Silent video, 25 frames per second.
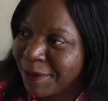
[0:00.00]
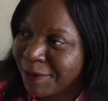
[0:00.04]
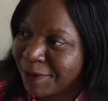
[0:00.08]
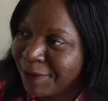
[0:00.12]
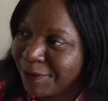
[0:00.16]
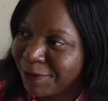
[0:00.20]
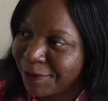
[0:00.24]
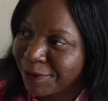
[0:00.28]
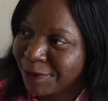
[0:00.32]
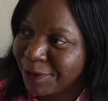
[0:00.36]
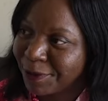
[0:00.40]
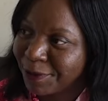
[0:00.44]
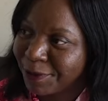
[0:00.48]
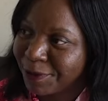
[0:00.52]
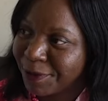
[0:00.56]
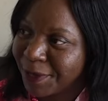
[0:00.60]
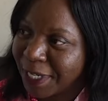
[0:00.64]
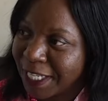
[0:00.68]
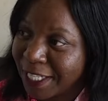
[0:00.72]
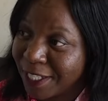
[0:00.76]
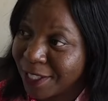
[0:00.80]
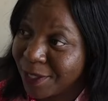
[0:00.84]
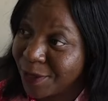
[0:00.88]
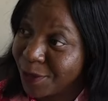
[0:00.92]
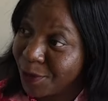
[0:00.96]
fruit
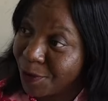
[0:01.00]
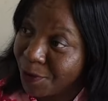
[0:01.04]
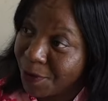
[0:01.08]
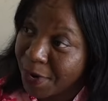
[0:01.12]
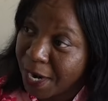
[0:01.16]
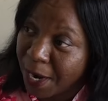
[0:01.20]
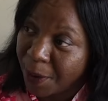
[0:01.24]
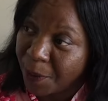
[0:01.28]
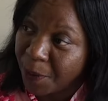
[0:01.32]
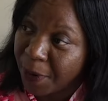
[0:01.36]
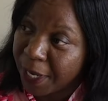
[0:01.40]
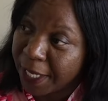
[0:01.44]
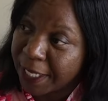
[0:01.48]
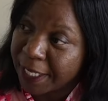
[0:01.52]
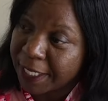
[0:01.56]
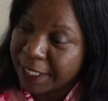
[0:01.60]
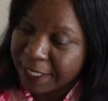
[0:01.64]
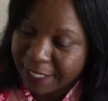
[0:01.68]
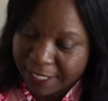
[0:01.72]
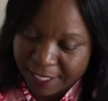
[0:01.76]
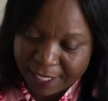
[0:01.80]
is thrown away.